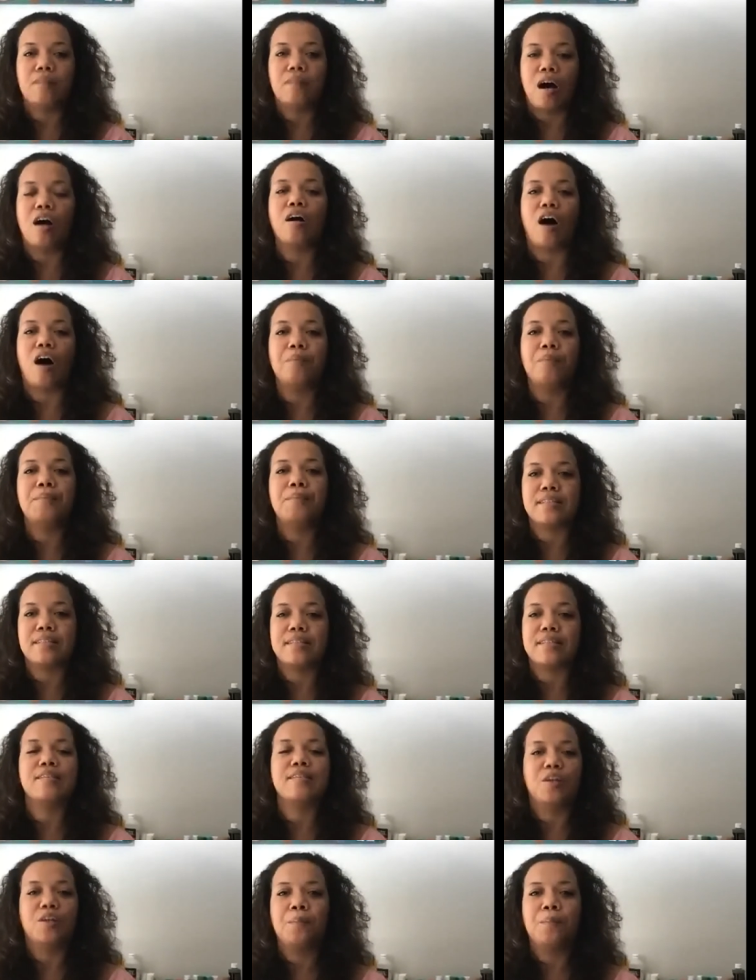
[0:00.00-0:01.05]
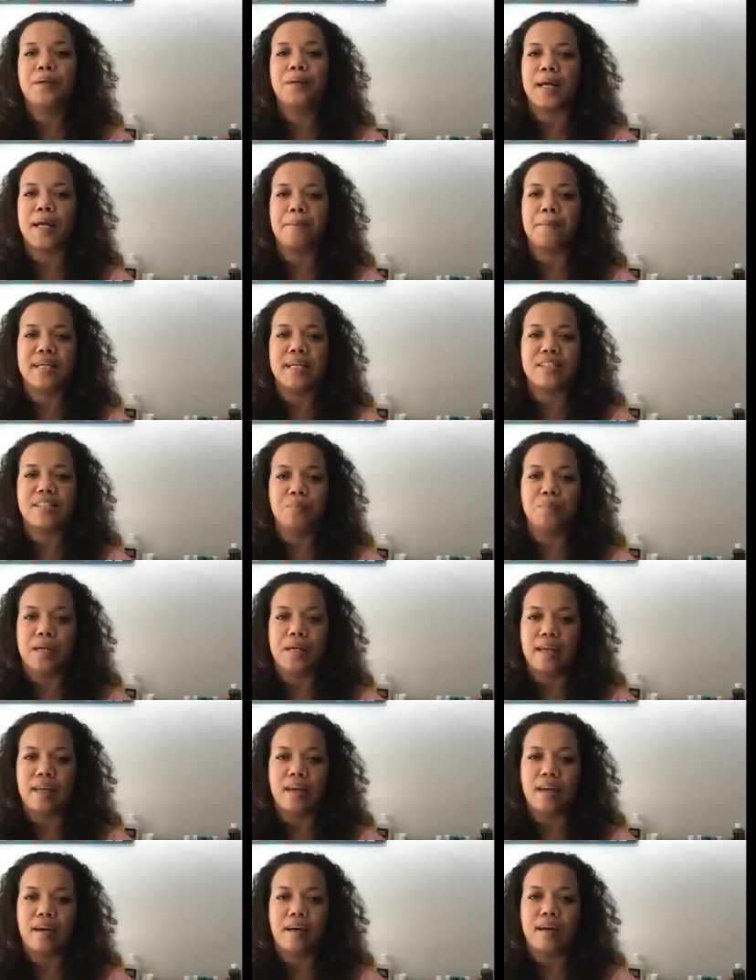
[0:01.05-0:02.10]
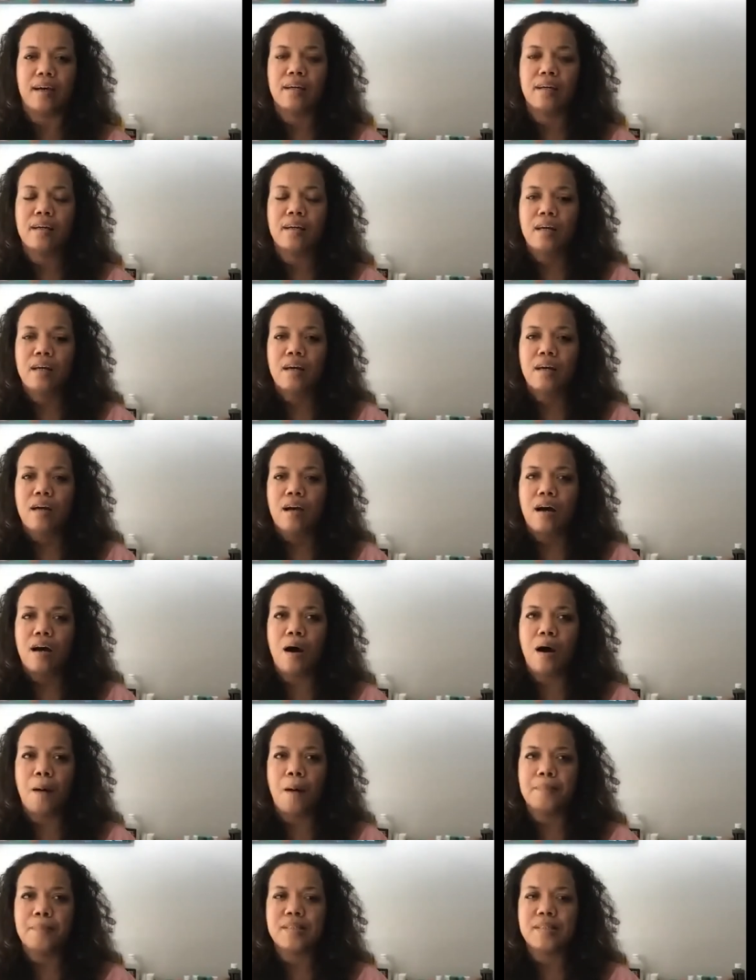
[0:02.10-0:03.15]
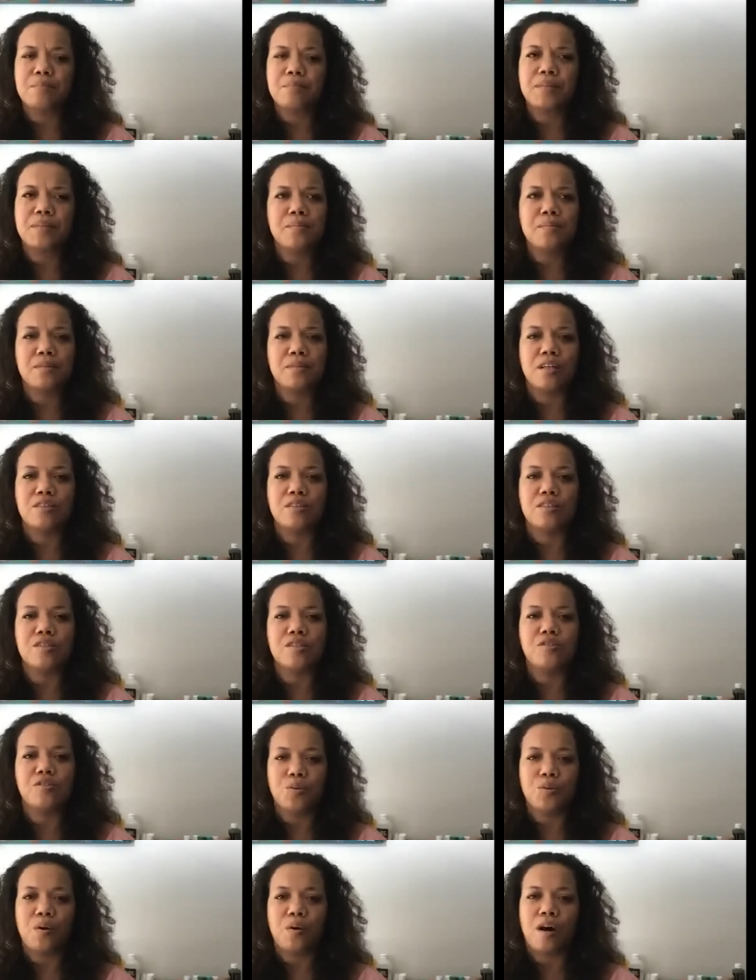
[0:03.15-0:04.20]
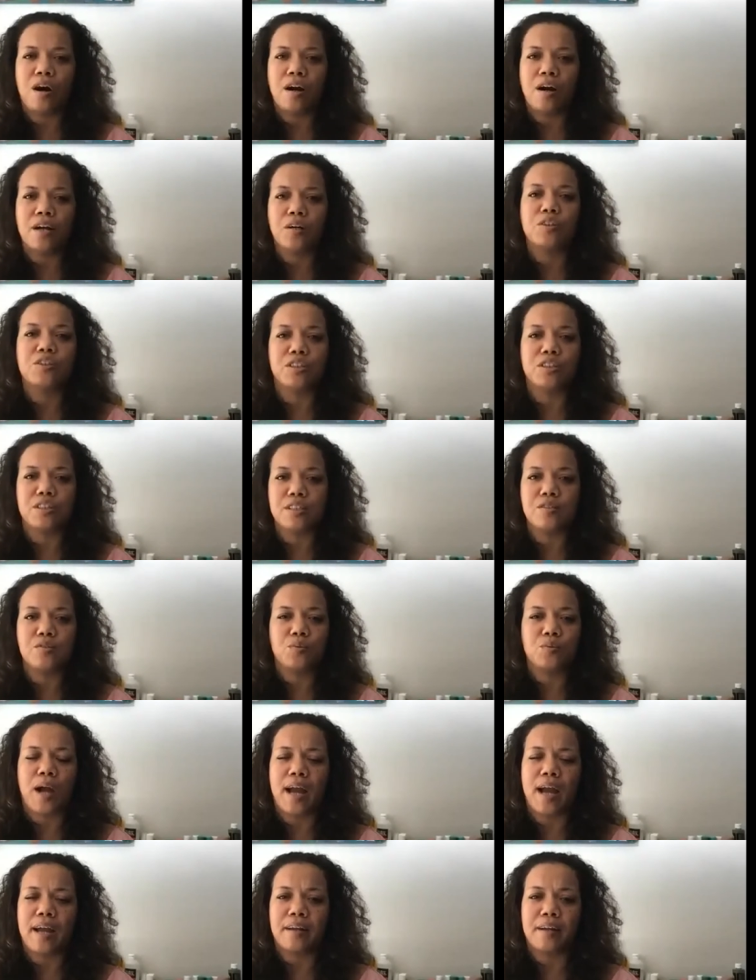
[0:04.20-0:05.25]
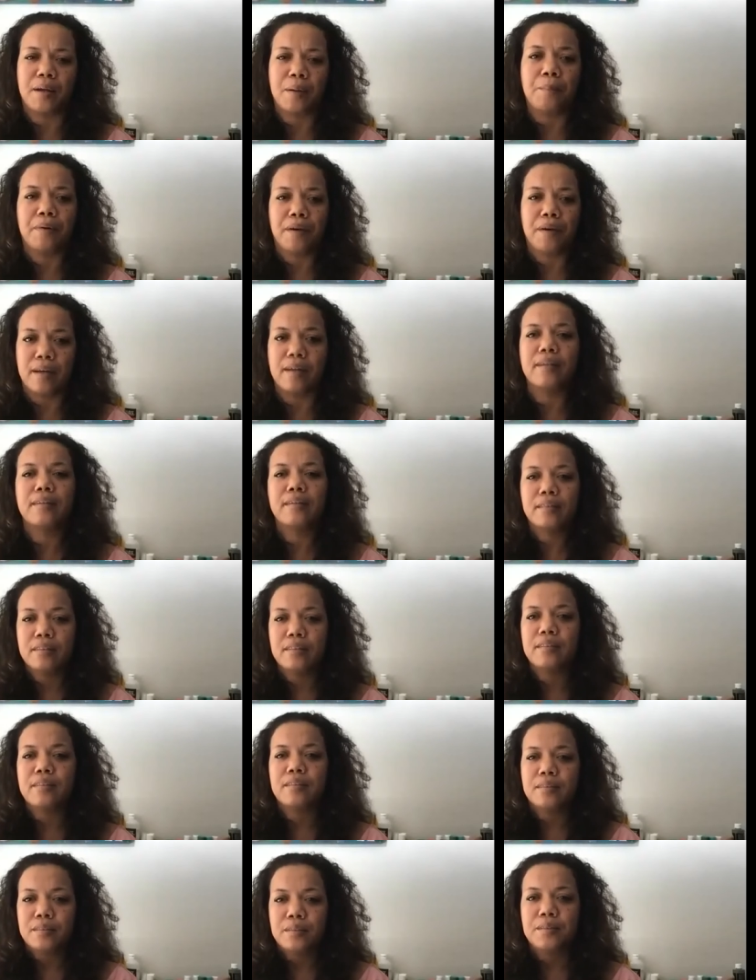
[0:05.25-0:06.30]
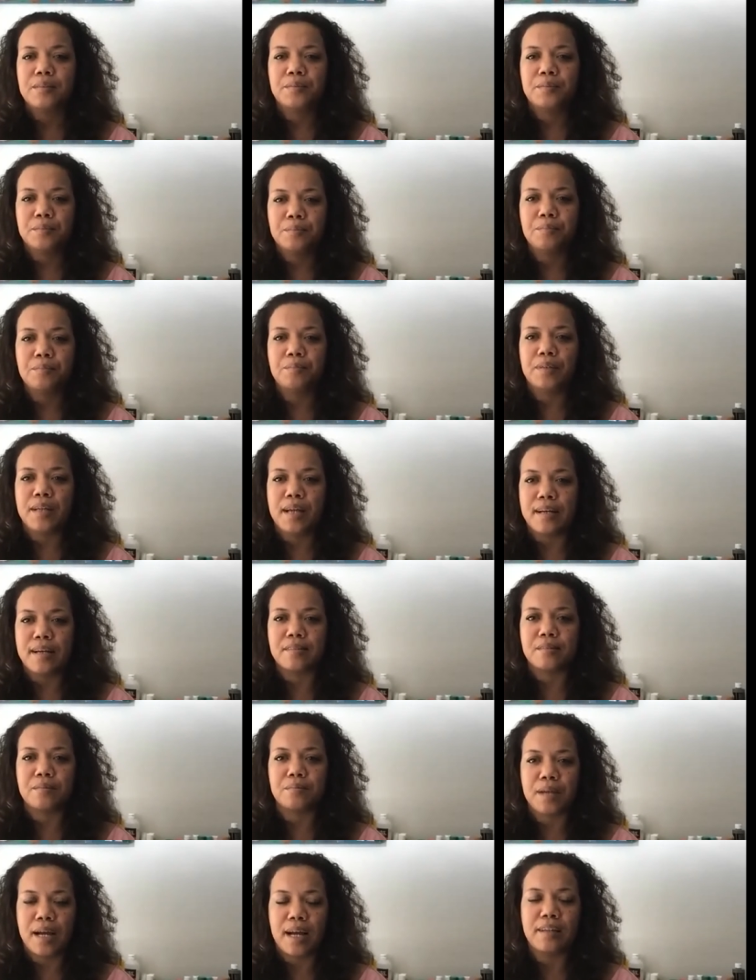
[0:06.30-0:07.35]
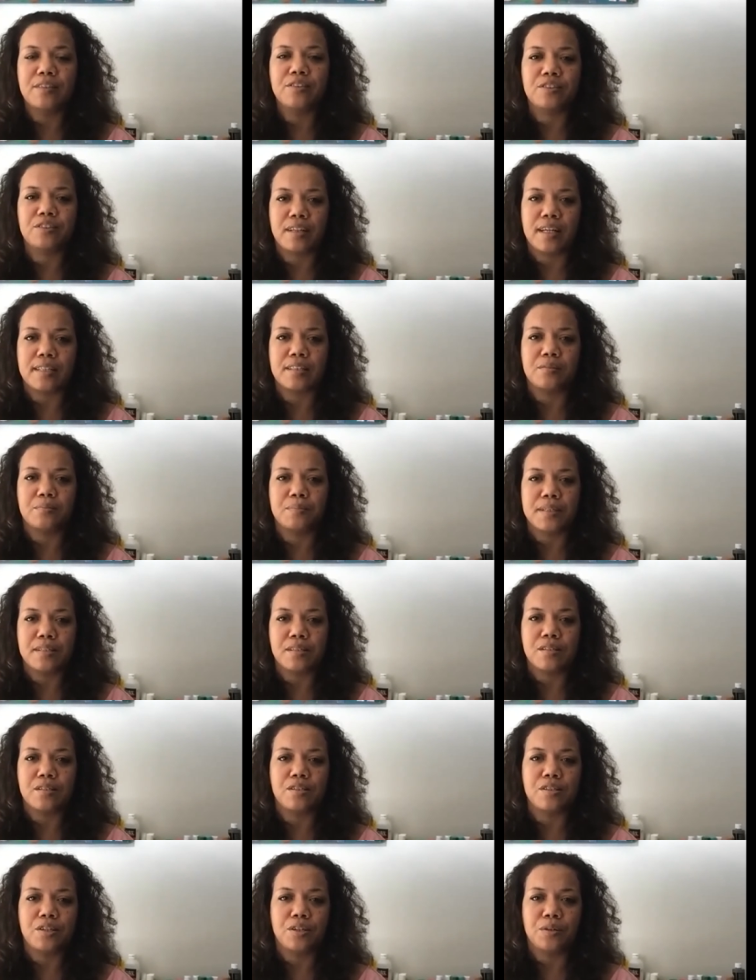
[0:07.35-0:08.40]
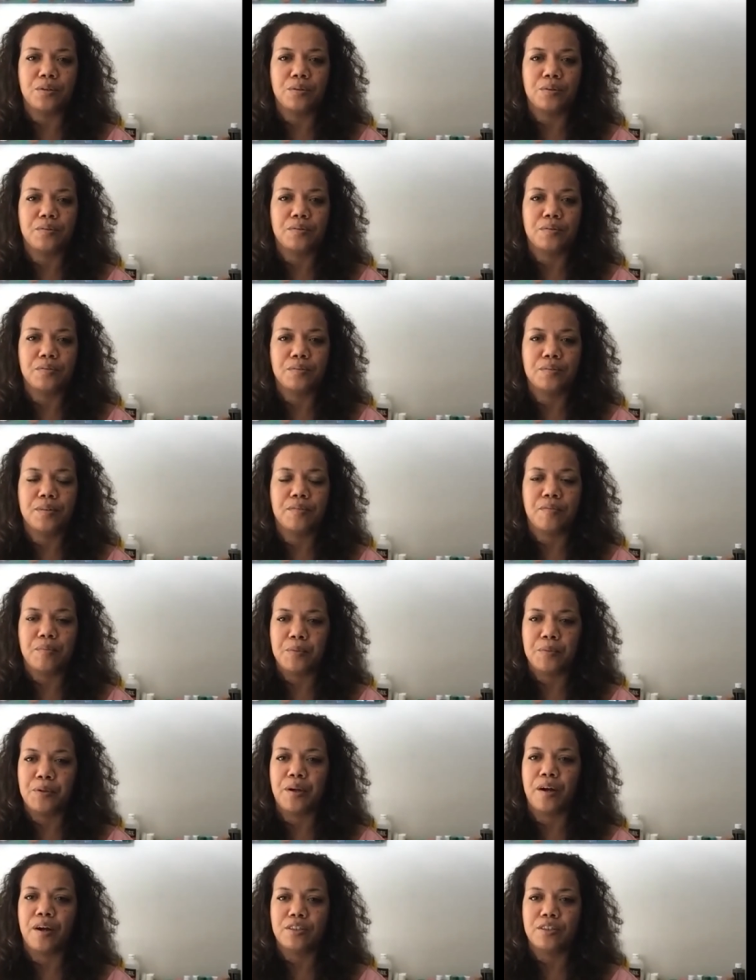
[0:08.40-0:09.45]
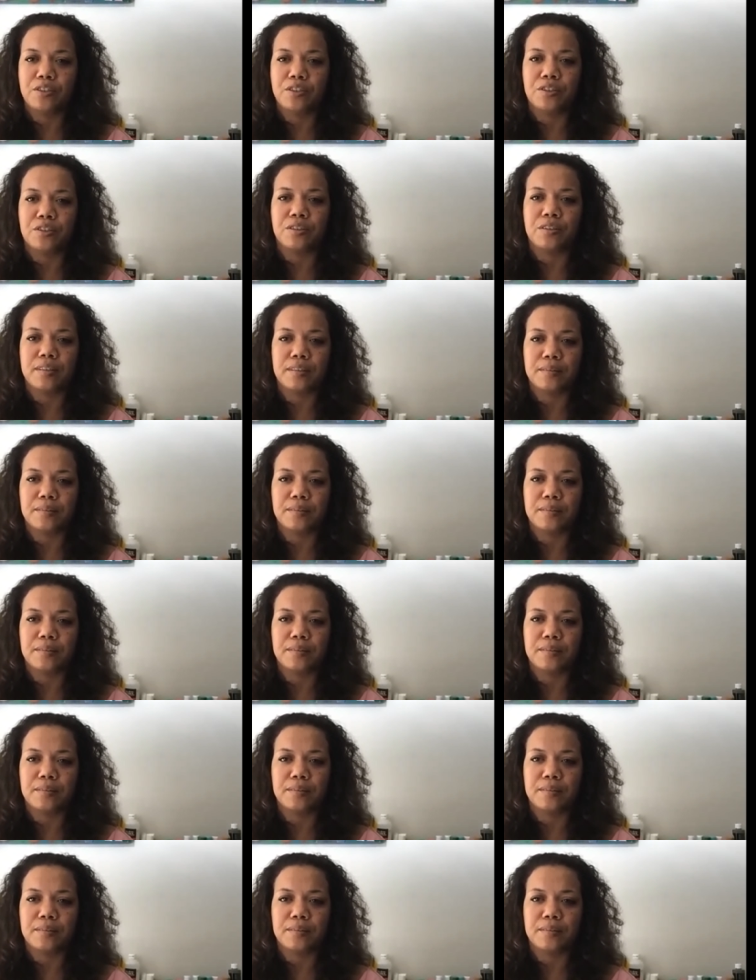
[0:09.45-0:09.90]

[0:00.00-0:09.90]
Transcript: I'll mix it. It'll be like mixed media. Sometimes I'll just do art or just writing, but yeah, I usually like to mix the two. I'm doing art journaling.